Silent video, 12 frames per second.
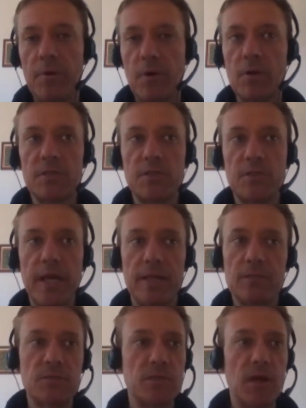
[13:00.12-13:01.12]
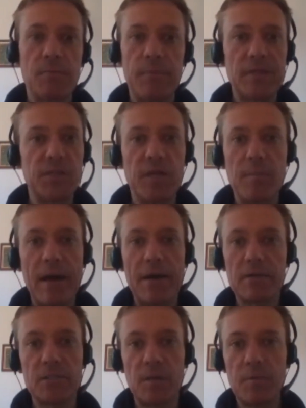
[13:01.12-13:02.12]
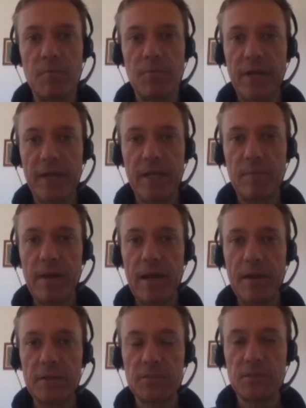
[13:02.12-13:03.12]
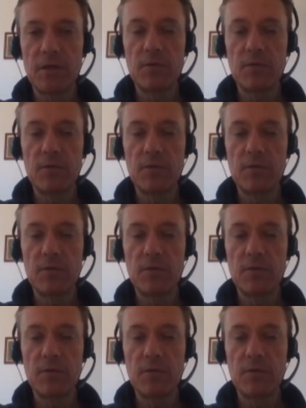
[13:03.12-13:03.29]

But until then, stop bitching about it, stop complaining about it,